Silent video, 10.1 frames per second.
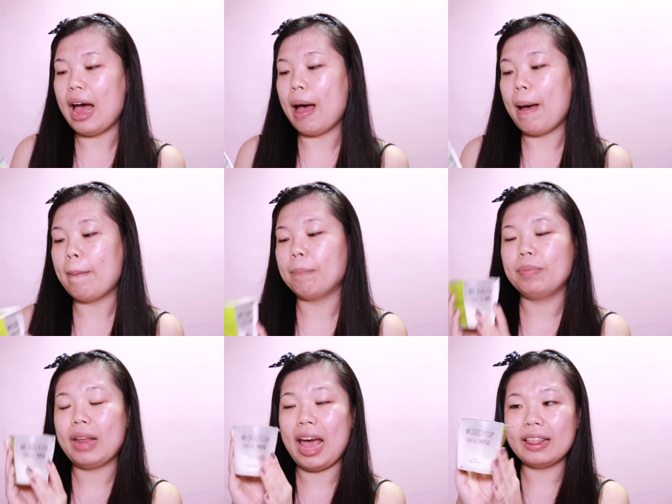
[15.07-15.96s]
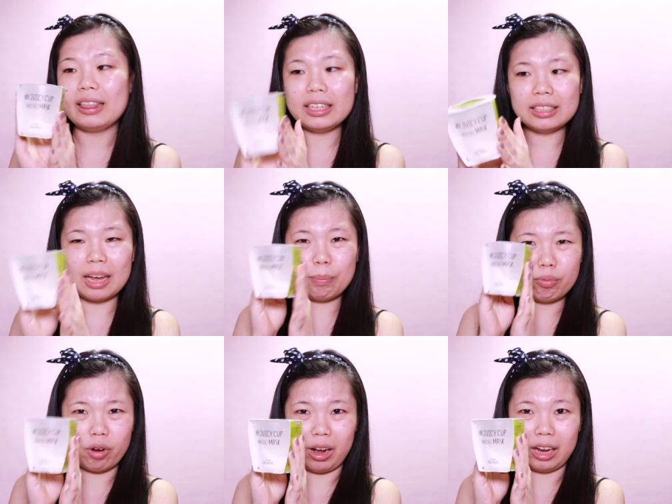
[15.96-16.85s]
And this
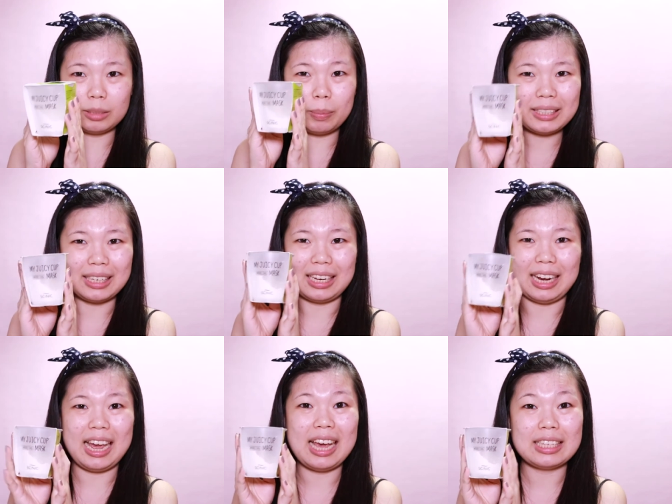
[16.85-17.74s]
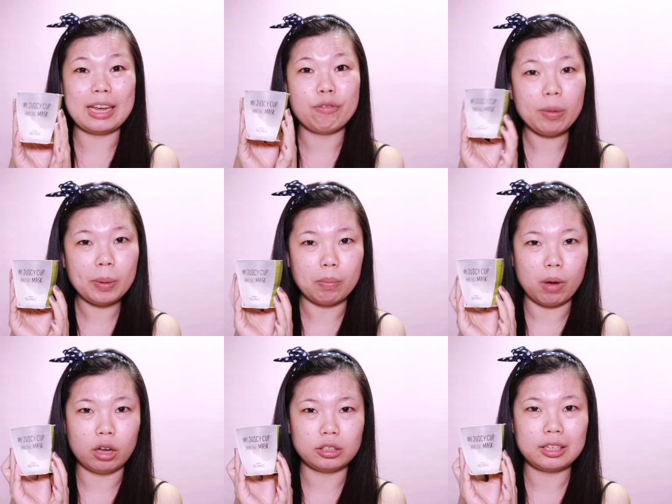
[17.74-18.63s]
product basically is a rubber
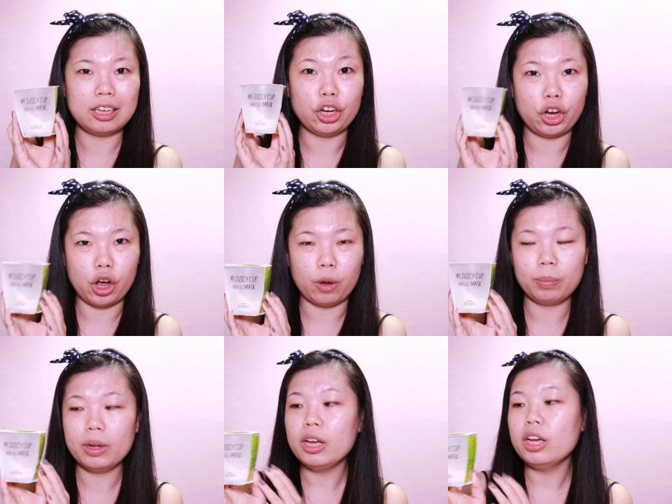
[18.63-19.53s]
mask in a cup.